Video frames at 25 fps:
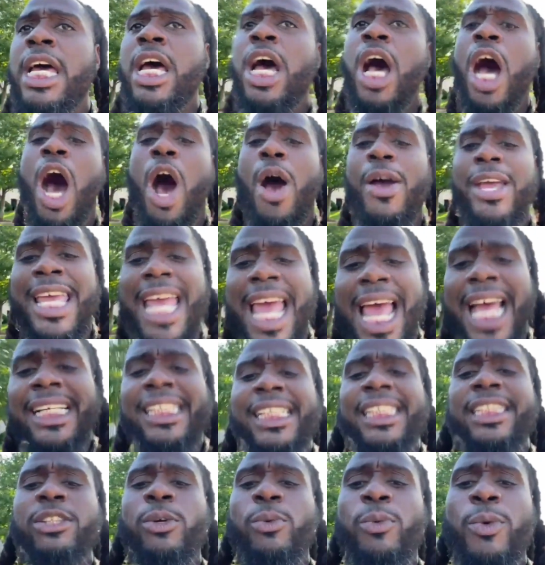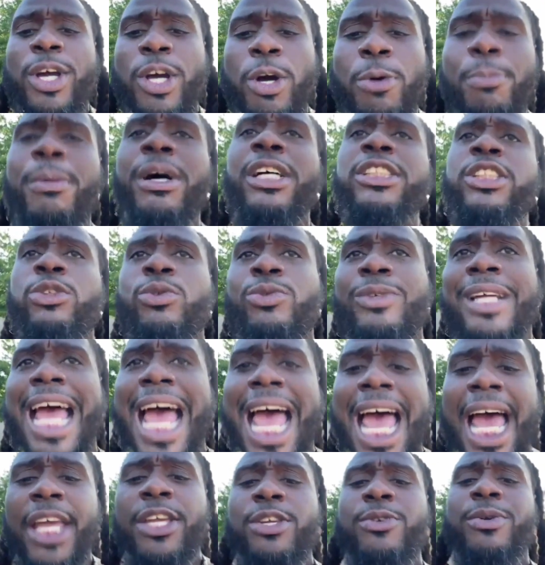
oh, he's a real muscle guy. You